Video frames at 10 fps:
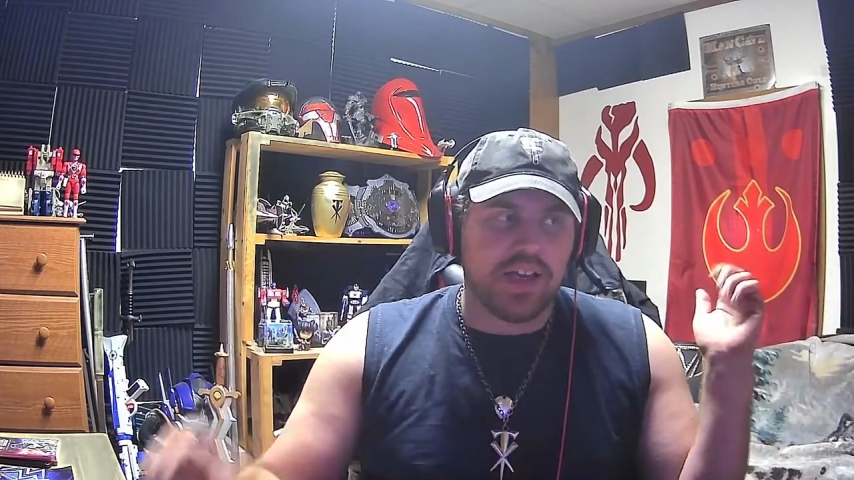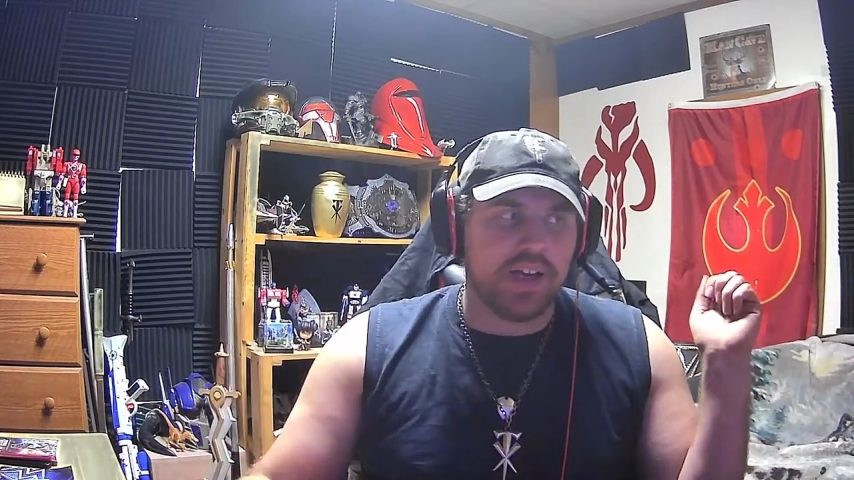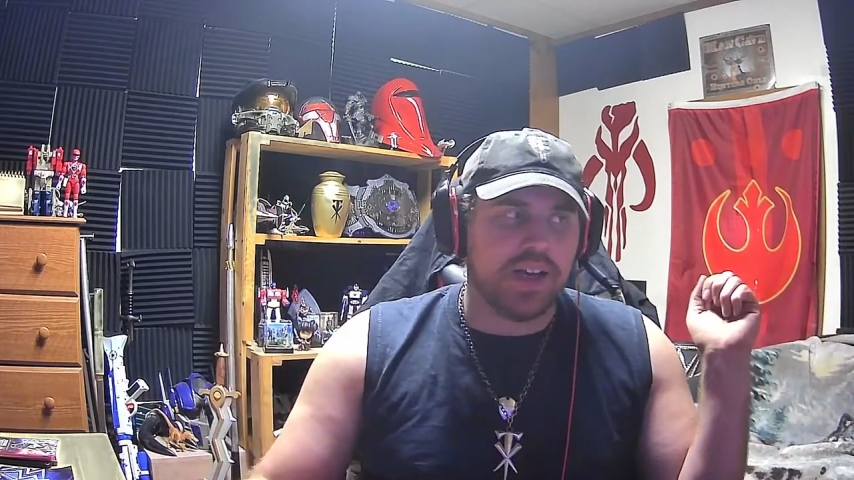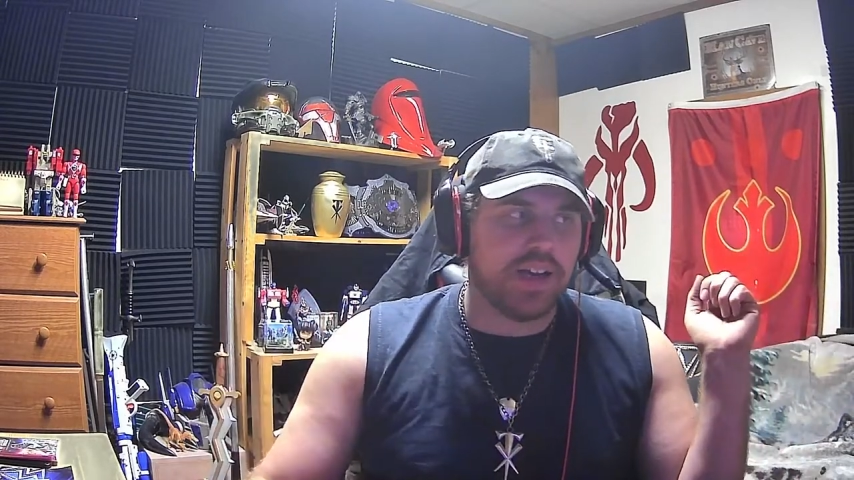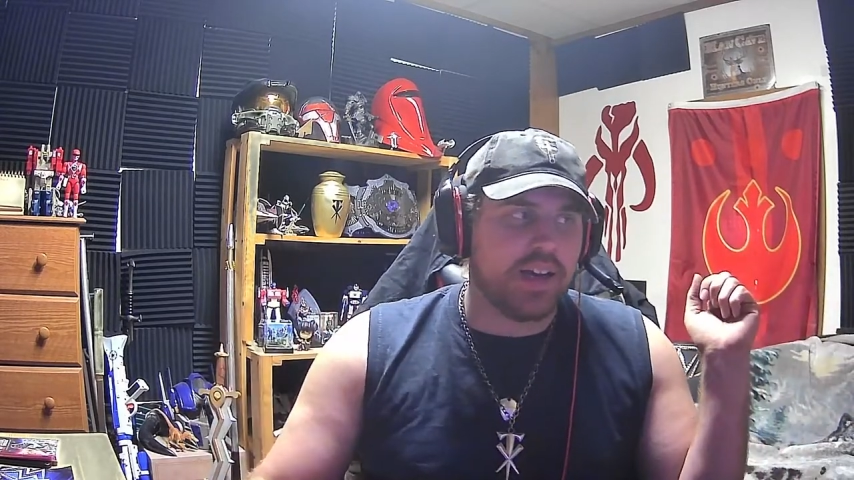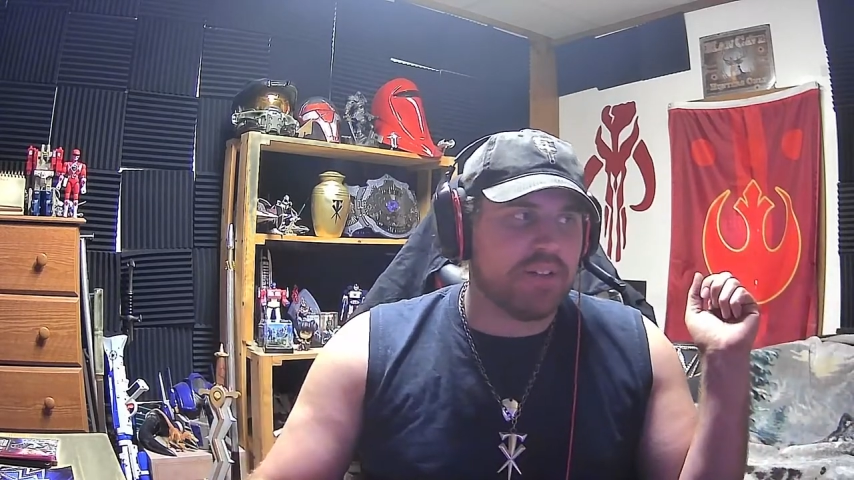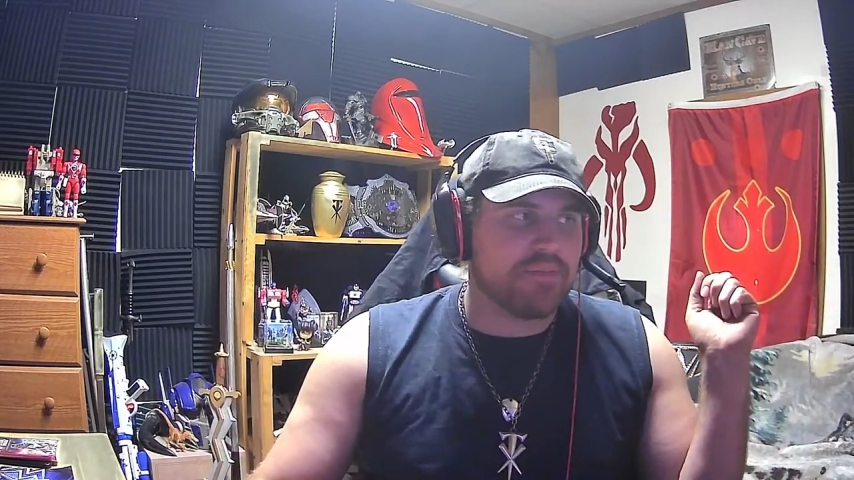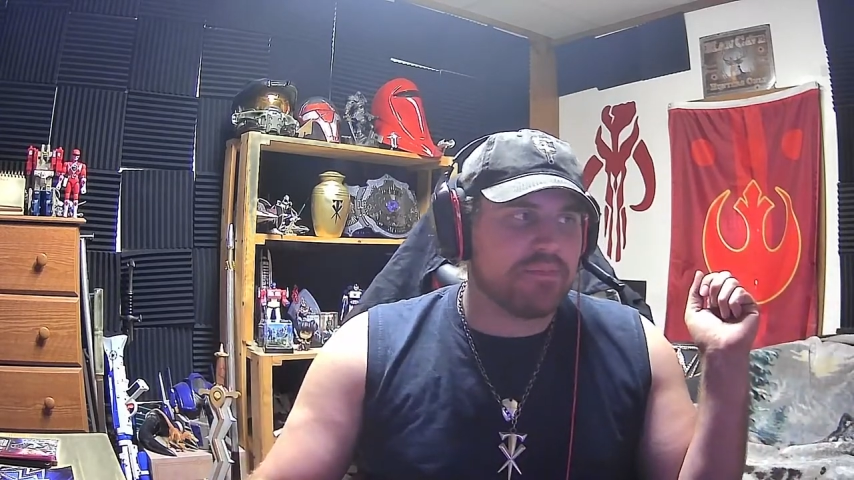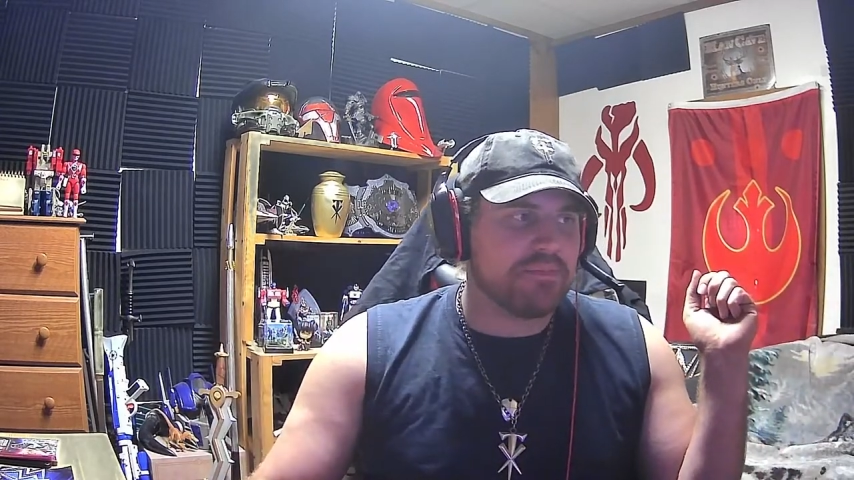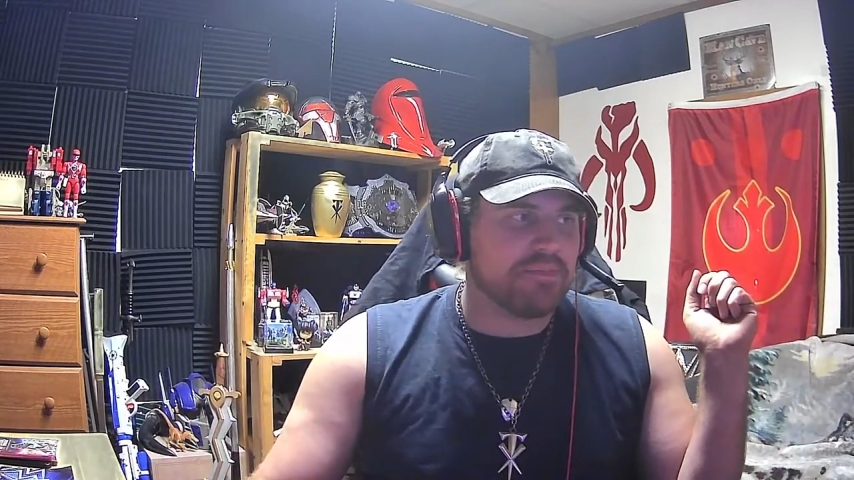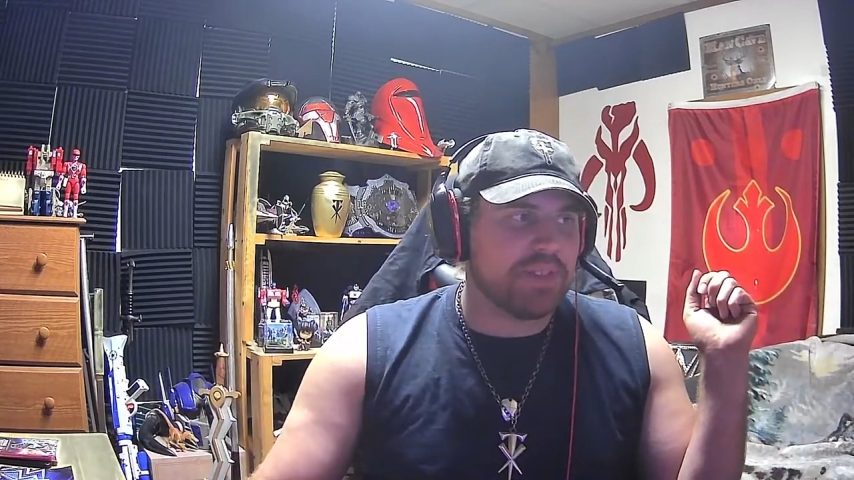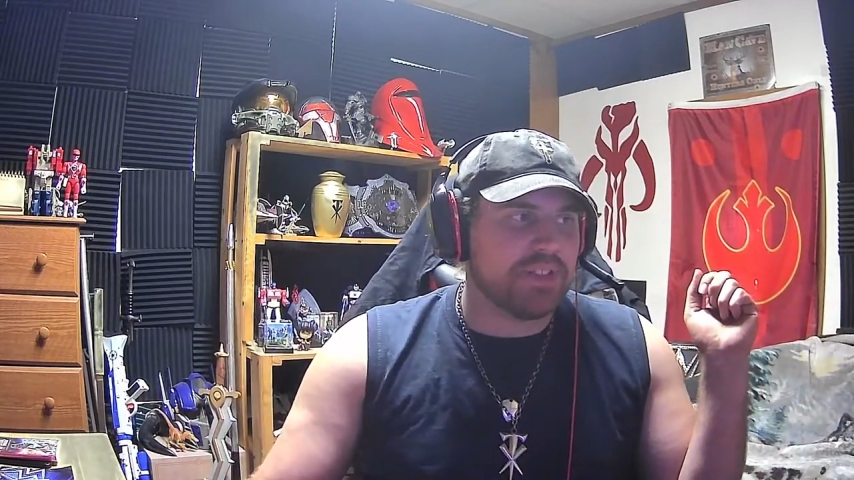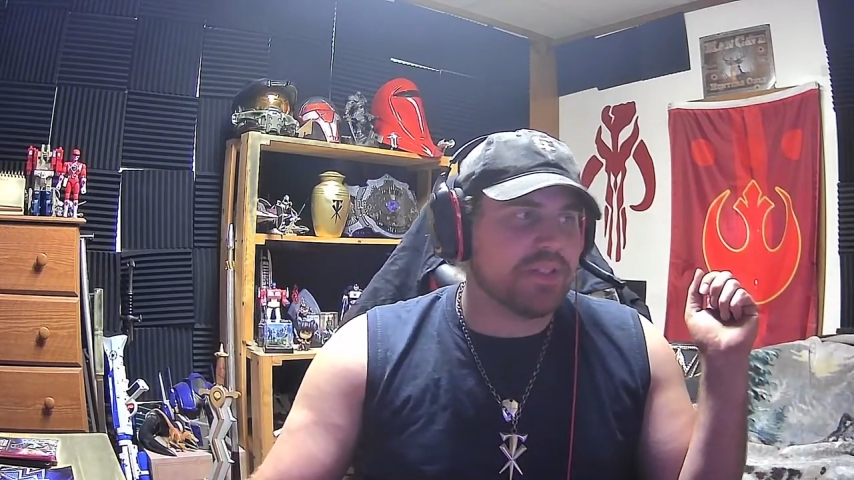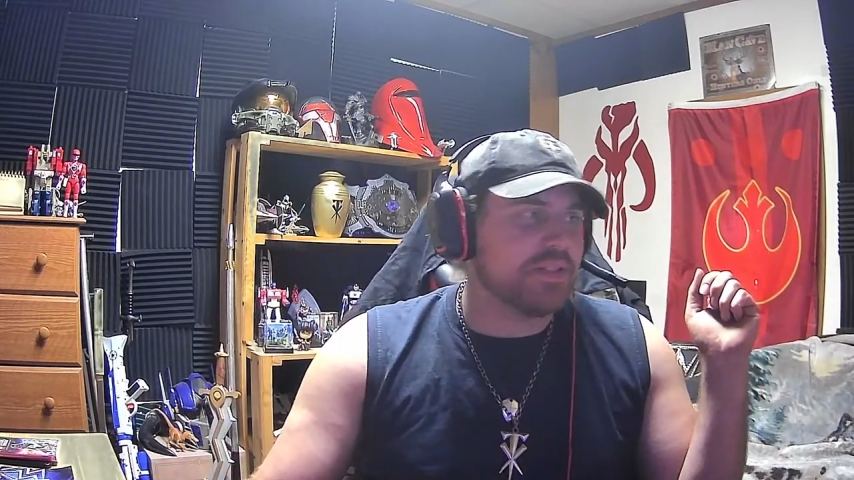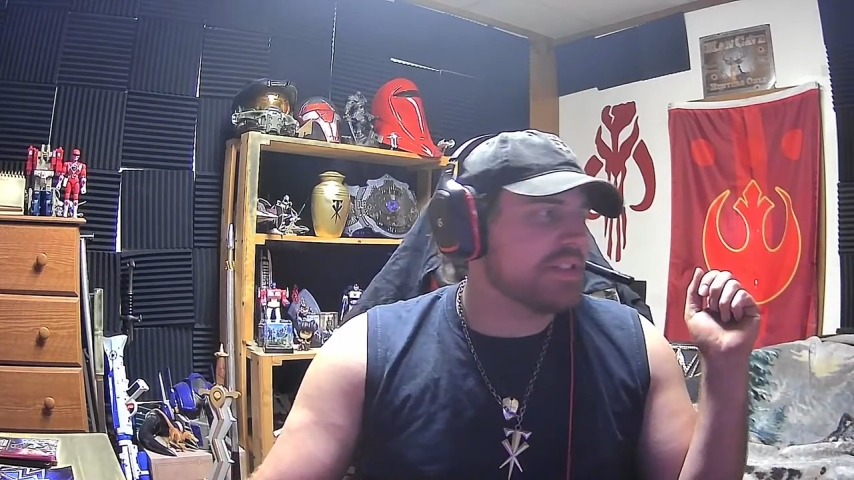Um, you
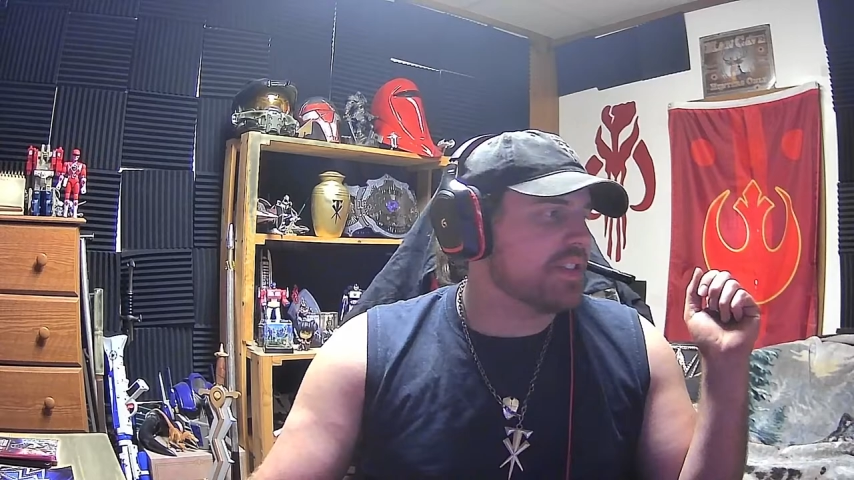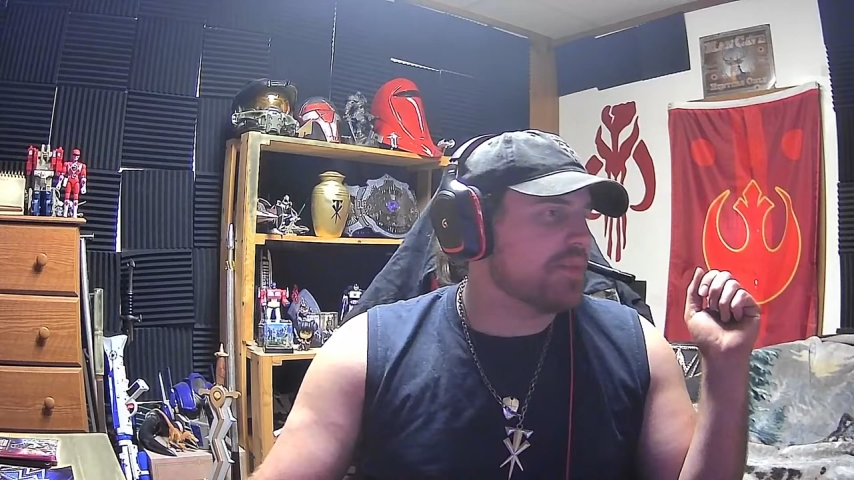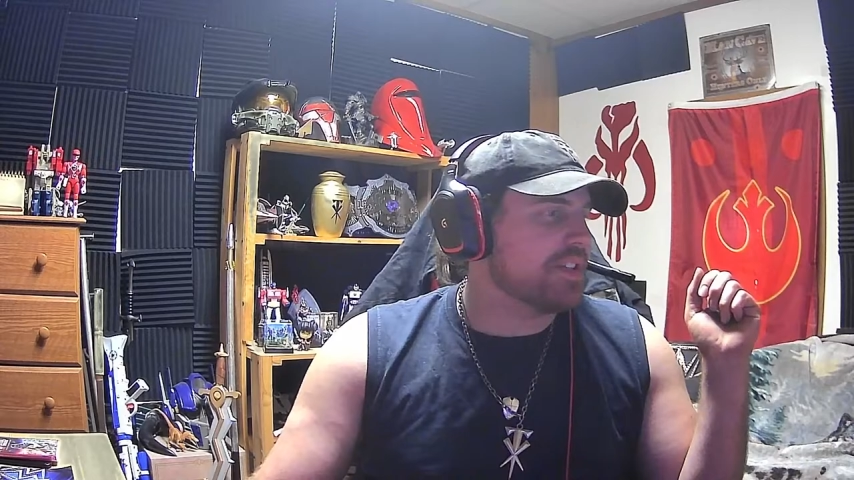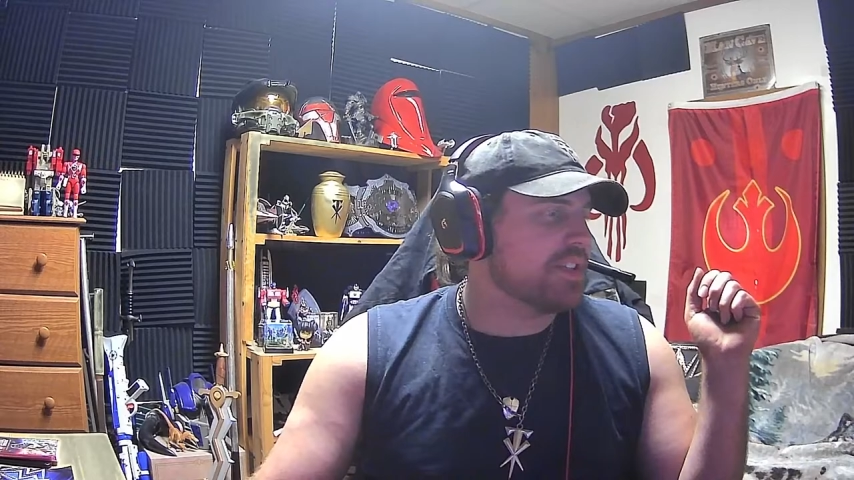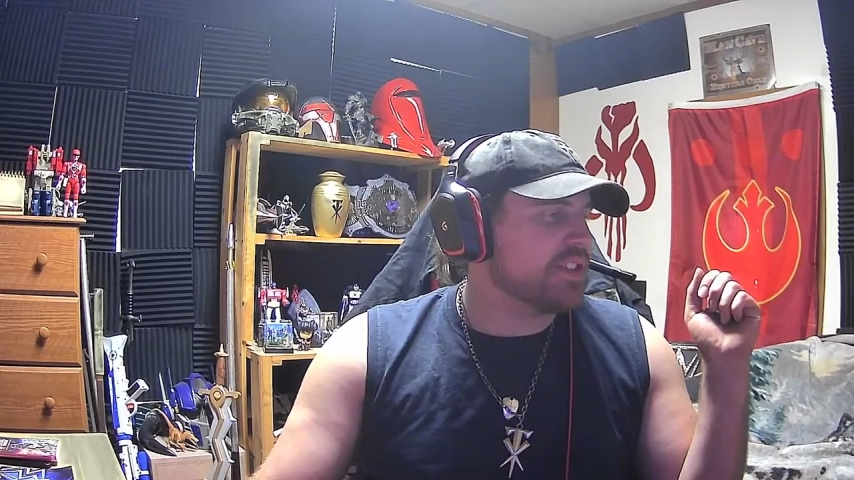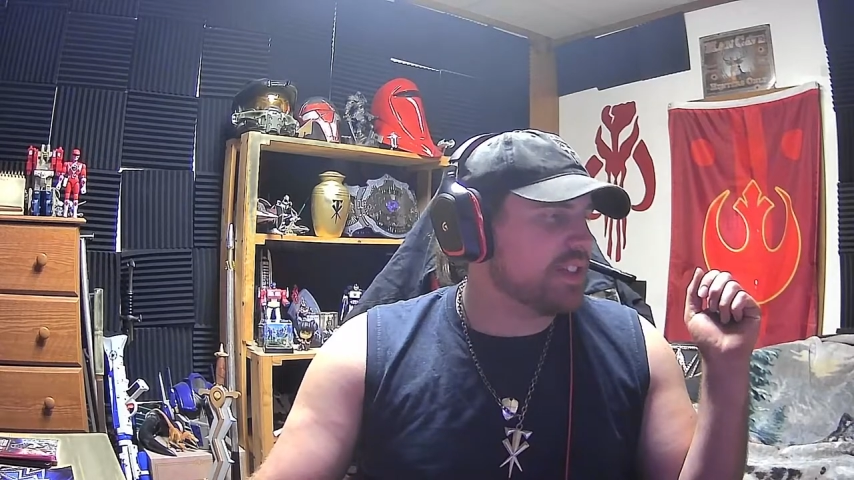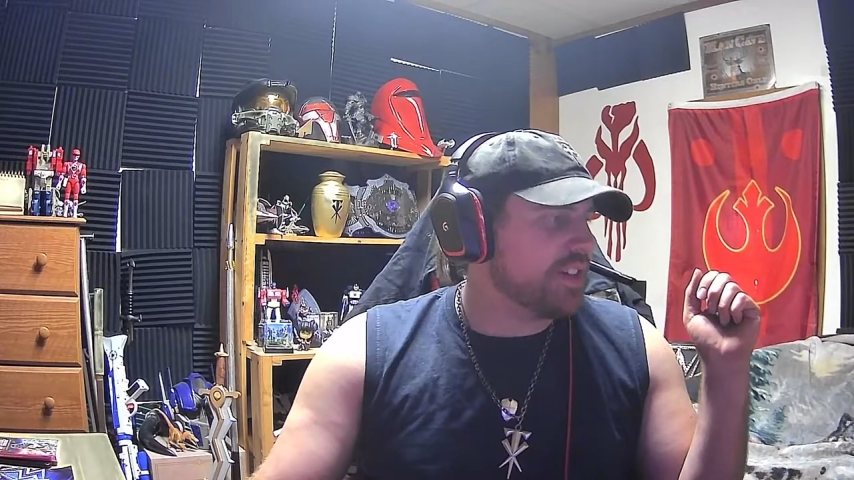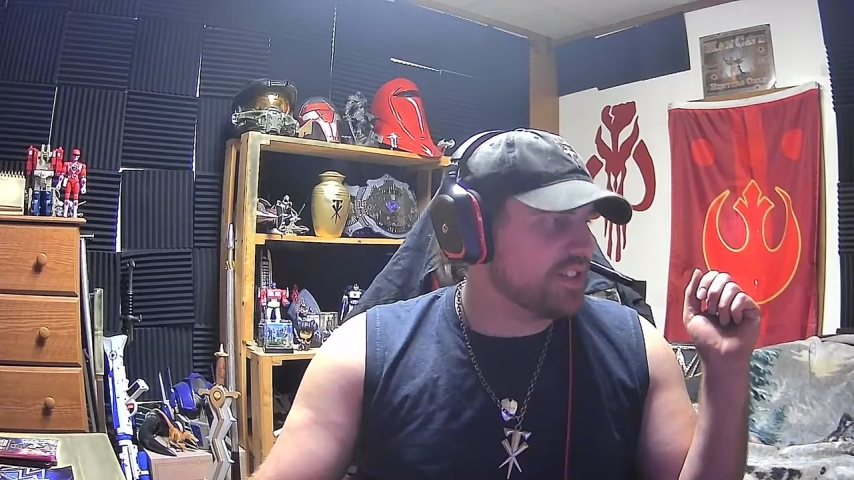know, it's going to be easier if I